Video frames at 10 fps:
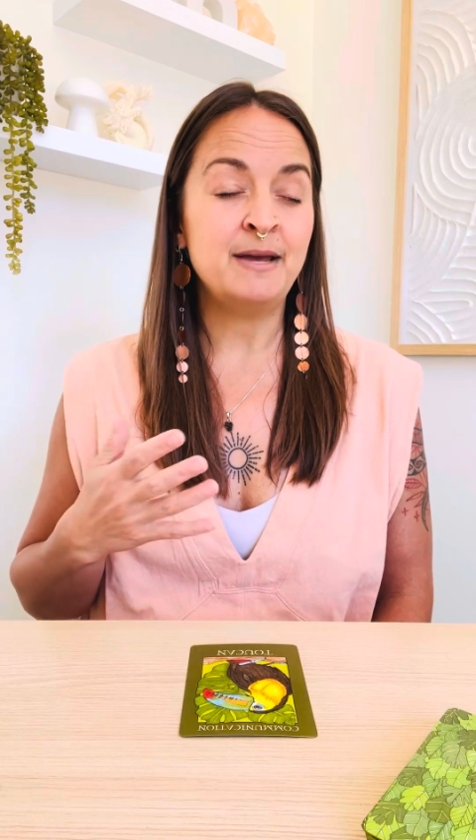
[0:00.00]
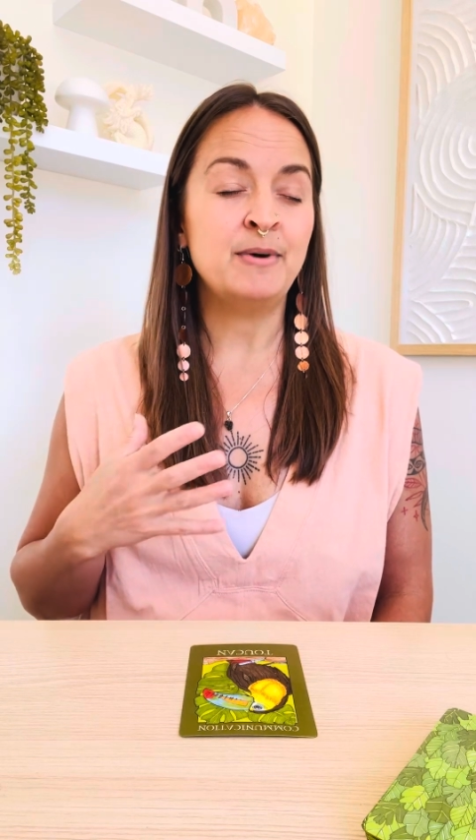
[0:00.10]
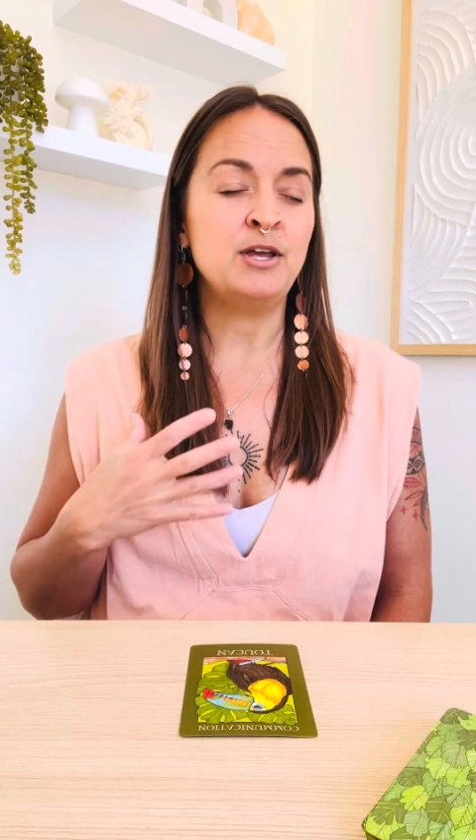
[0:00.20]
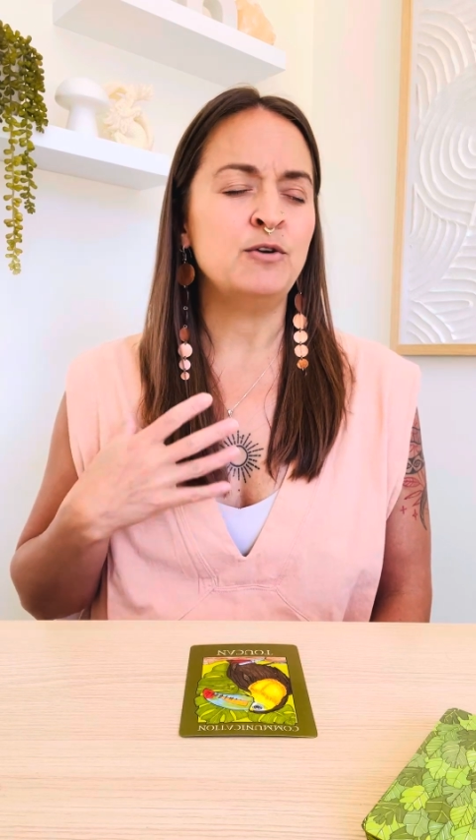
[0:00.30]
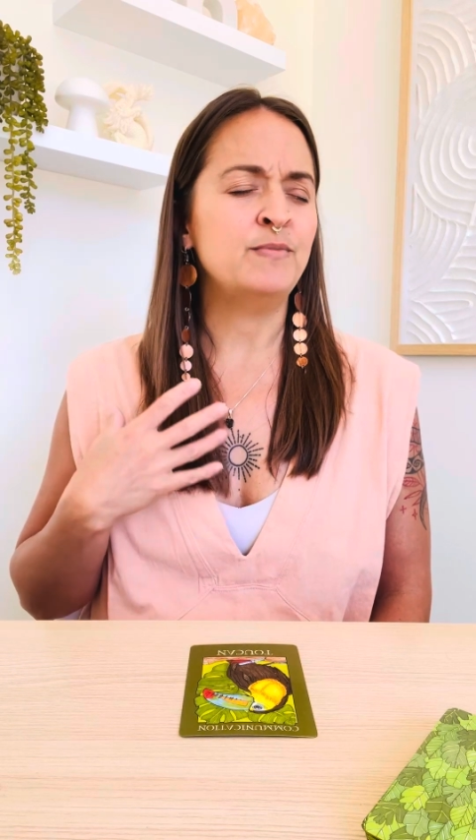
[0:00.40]
but
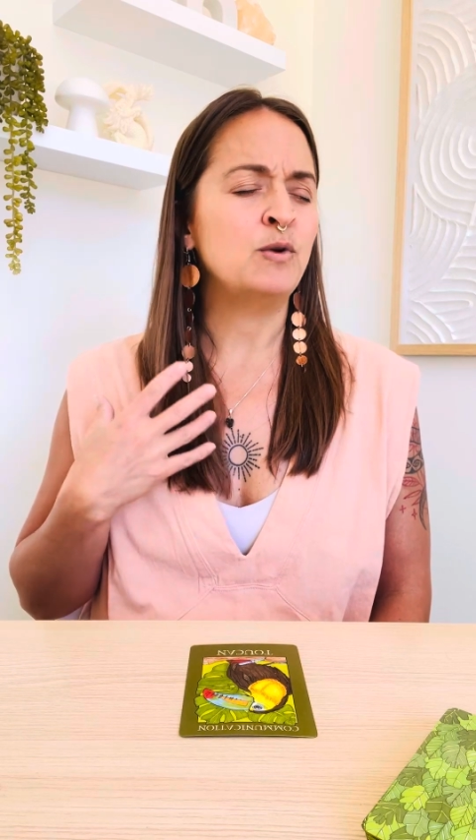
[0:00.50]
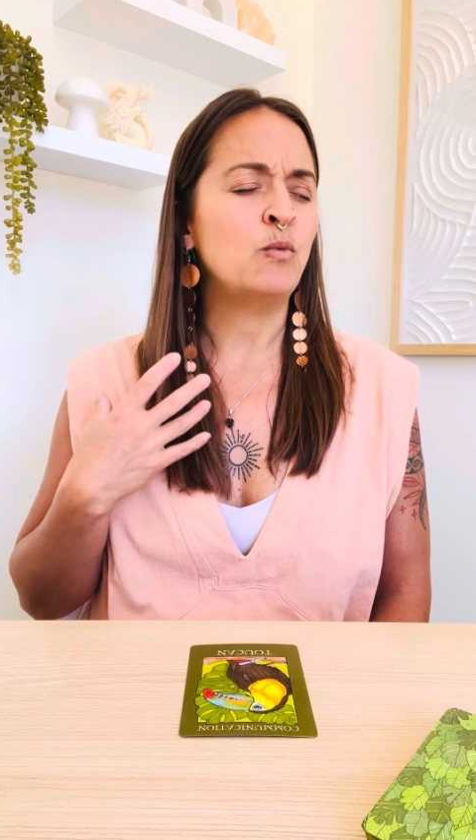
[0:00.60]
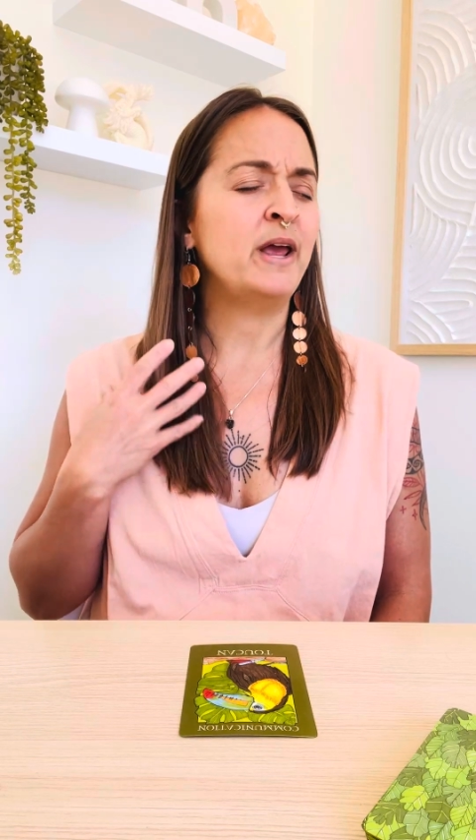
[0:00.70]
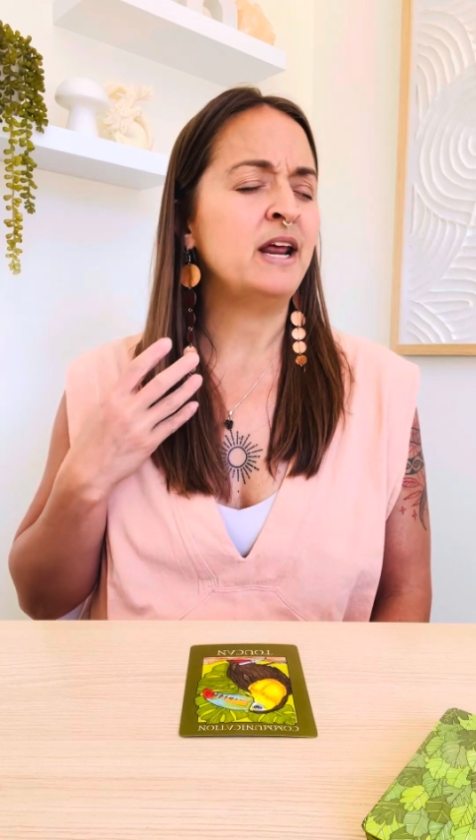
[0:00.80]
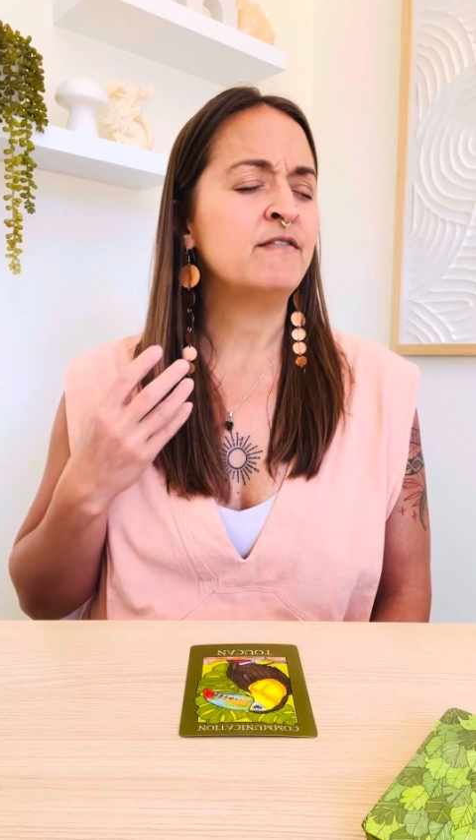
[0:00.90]
you've been
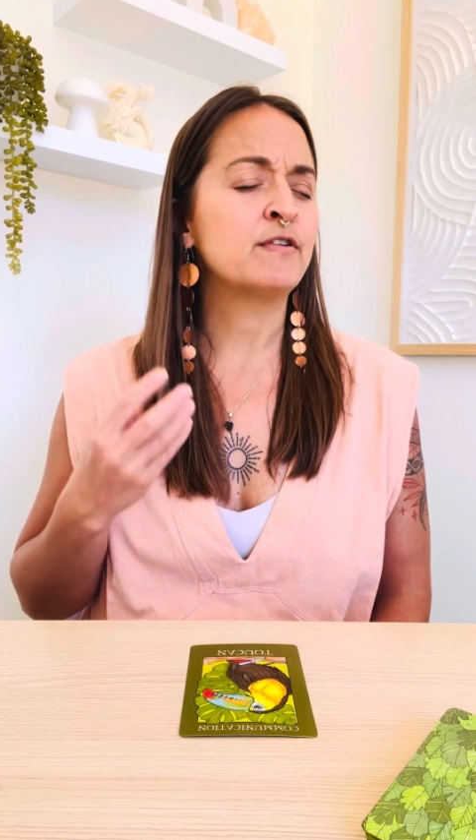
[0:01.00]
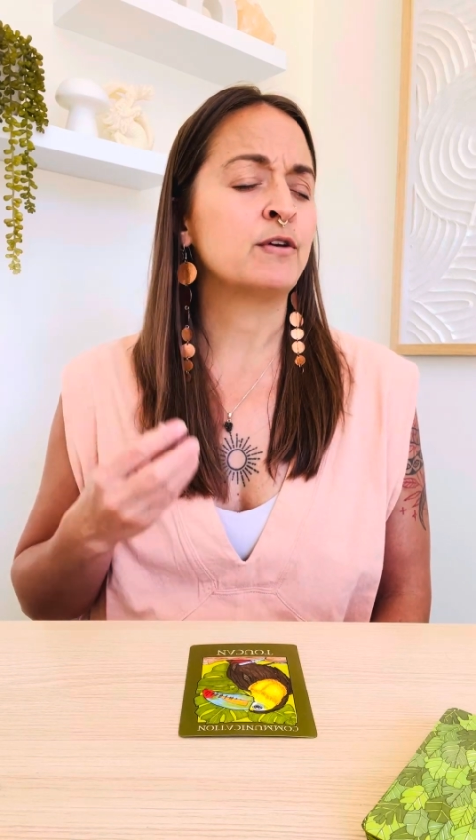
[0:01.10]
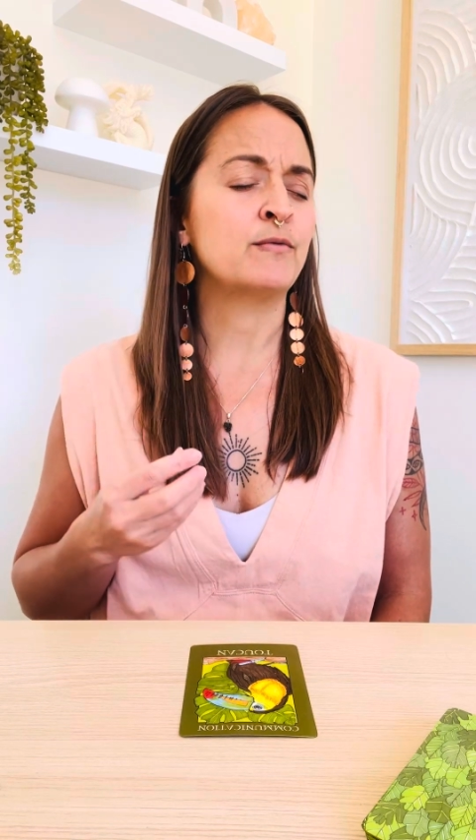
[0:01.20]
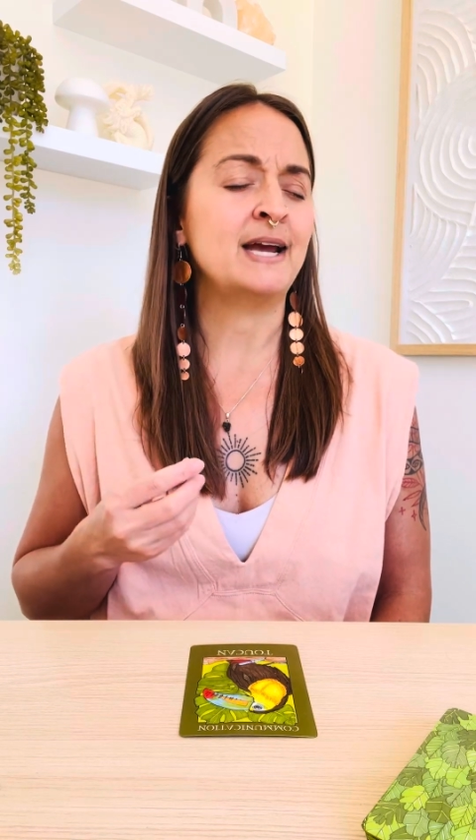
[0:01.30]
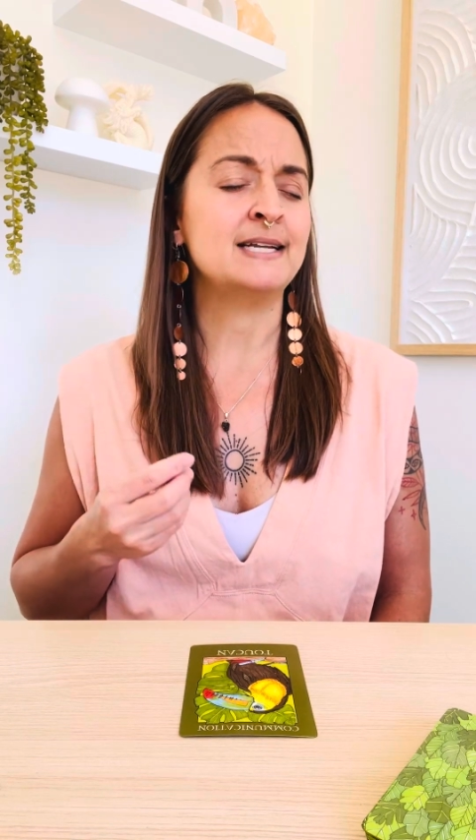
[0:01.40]
waiting for the
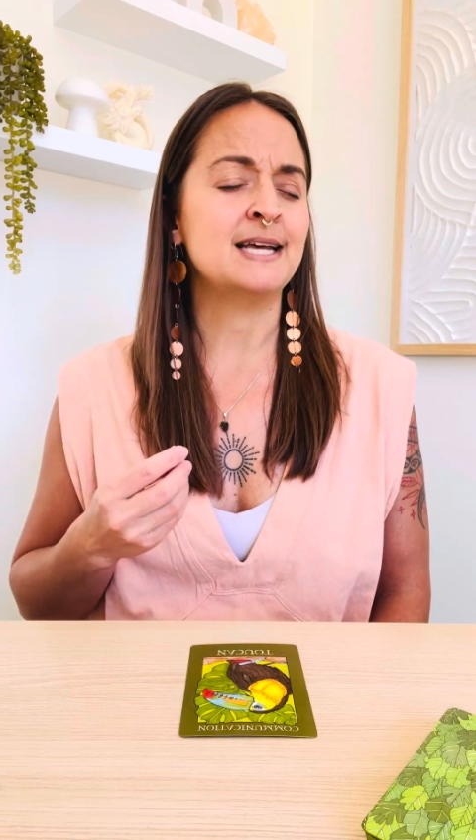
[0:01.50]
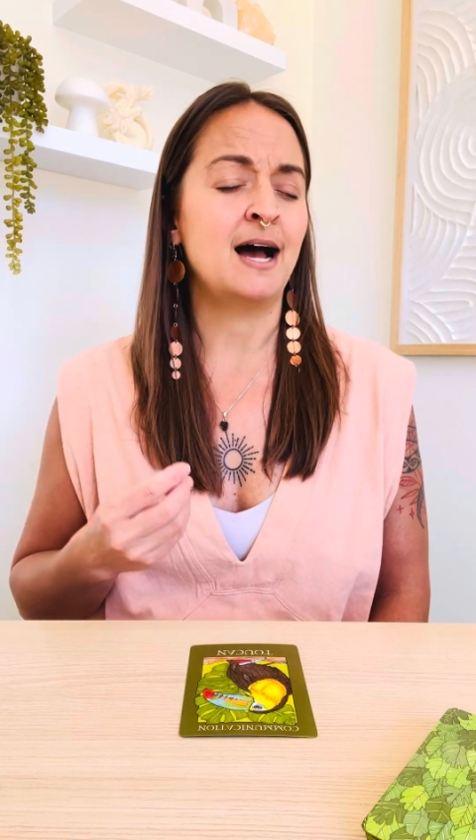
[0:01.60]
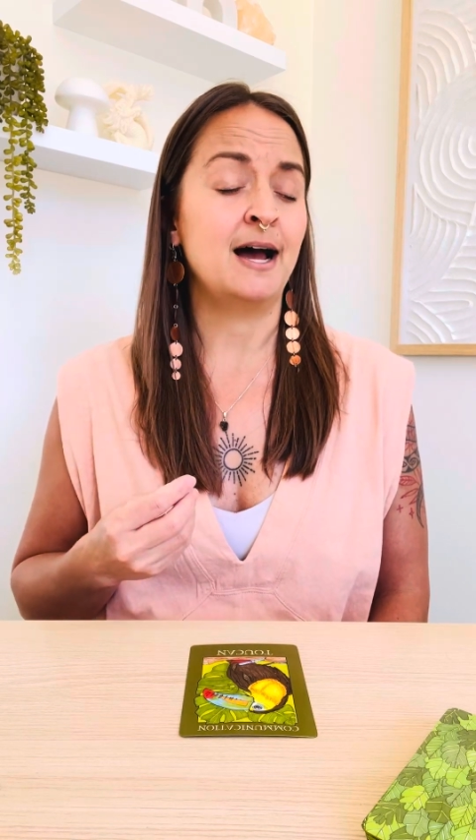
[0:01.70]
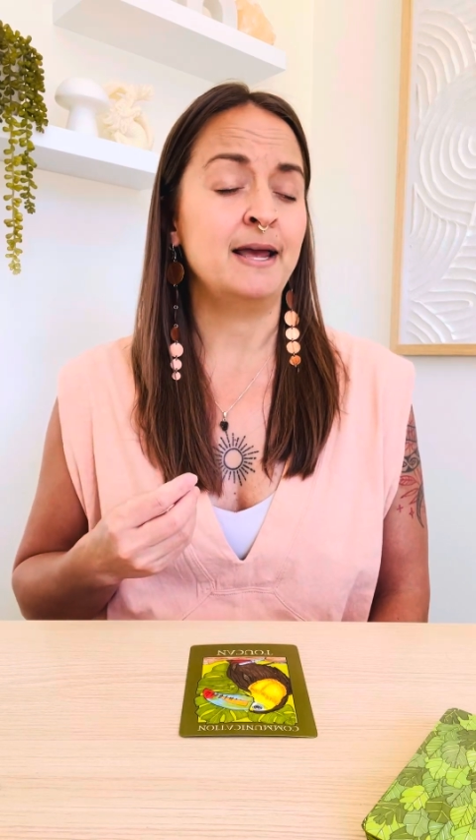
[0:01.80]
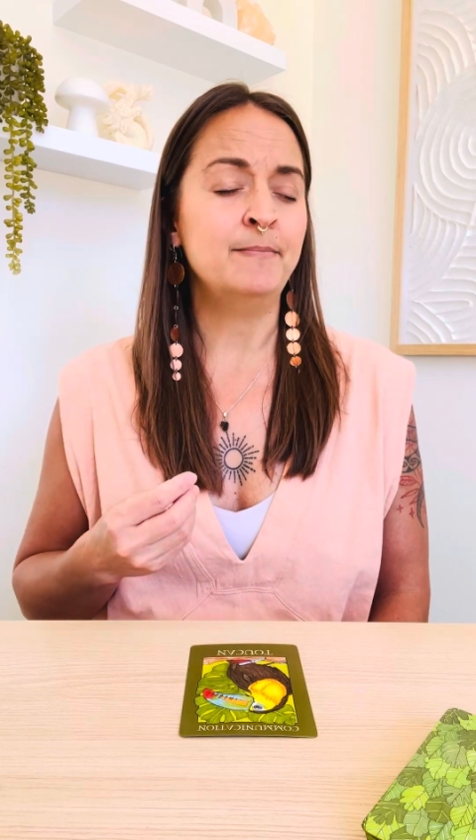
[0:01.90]
right
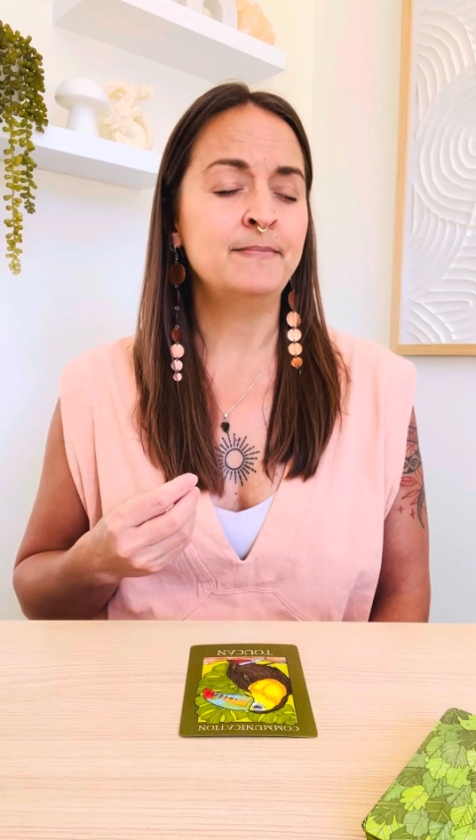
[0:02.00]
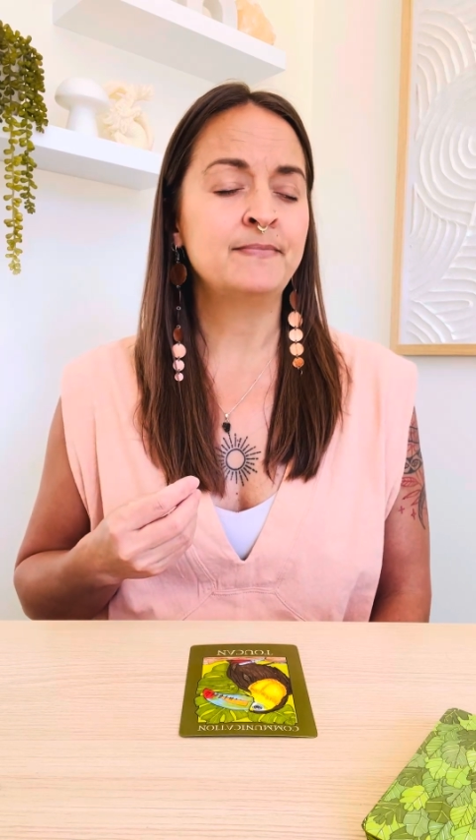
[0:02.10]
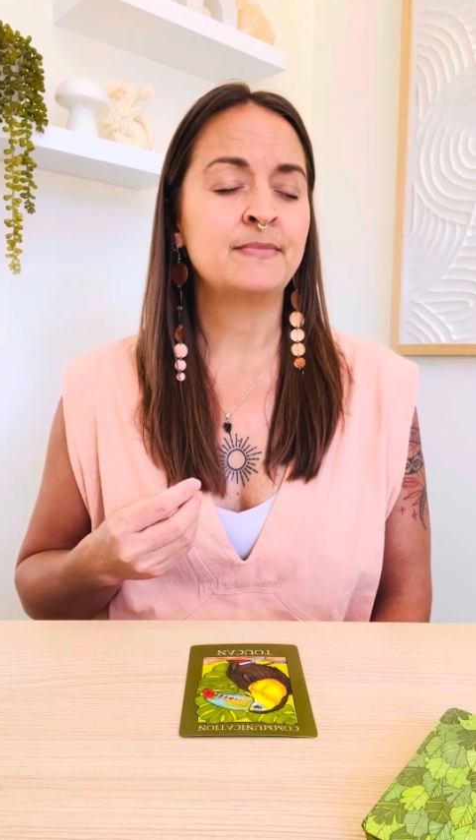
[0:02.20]
time.